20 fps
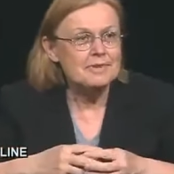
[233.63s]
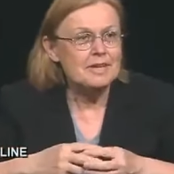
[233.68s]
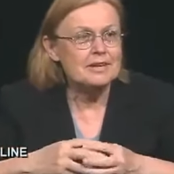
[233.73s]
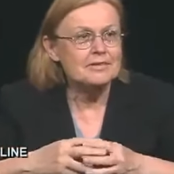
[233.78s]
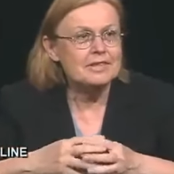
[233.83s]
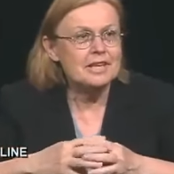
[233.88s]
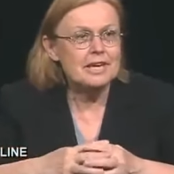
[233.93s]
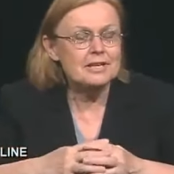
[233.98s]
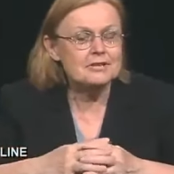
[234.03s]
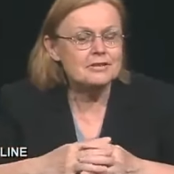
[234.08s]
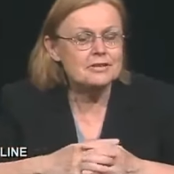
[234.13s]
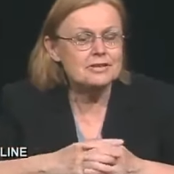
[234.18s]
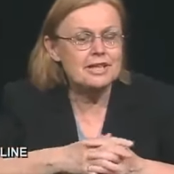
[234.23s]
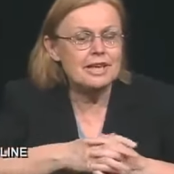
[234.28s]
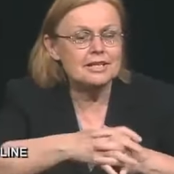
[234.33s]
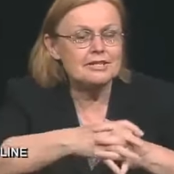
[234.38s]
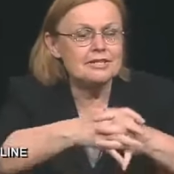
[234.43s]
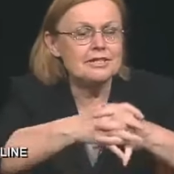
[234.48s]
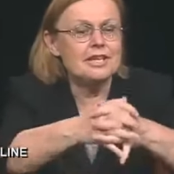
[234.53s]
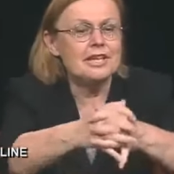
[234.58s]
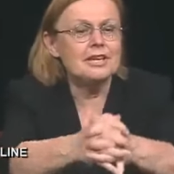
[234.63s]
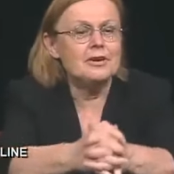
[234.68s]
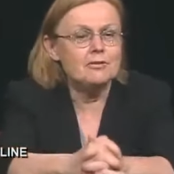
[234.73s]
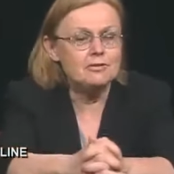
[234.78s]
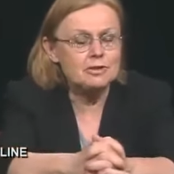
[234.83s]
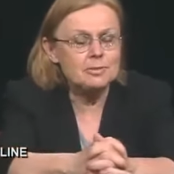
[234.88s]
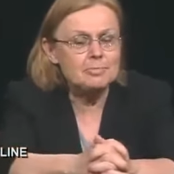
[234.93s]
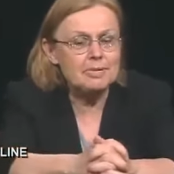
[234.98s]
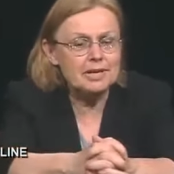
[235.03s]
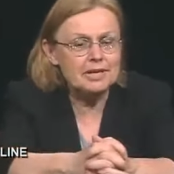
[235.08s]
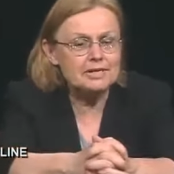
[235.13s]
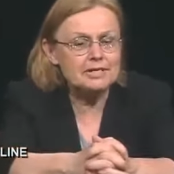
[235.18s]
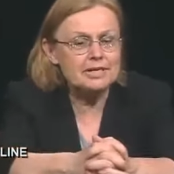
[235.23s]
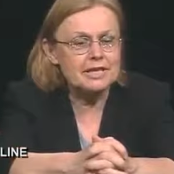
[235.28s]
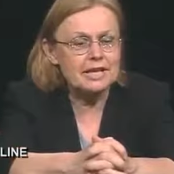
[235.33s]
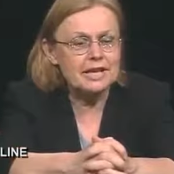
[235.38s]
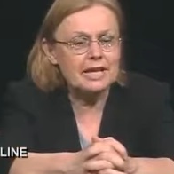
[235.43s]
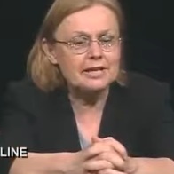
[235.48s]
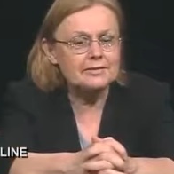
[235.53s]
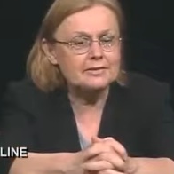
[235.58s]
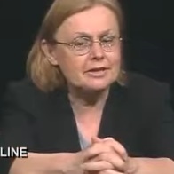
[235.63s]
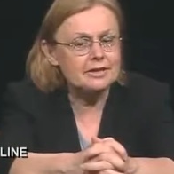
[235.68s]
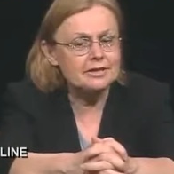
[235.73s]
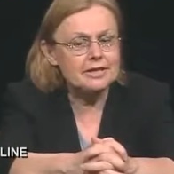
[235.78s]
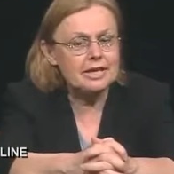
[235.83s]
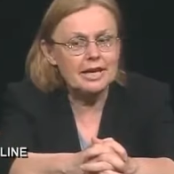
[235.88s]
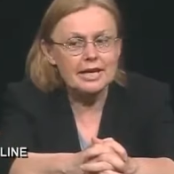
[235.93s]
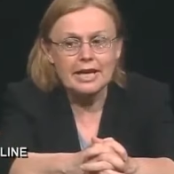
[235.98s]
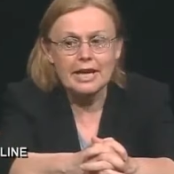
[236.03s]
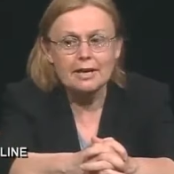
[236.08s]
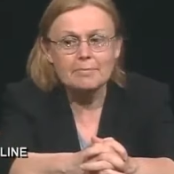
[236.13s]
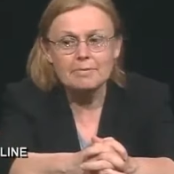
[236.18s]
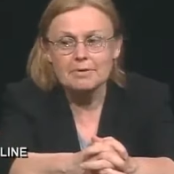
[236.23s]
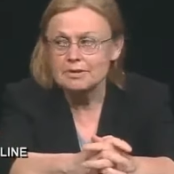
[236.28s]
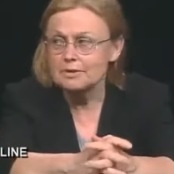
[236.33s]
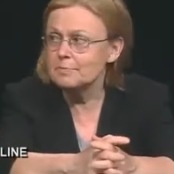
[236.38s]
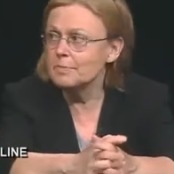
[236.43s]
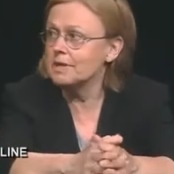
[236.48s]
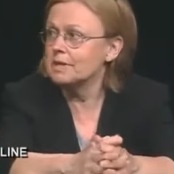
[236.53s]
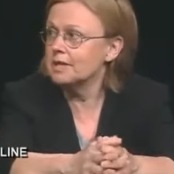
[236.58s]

th that's, that's the only place that, that that happens.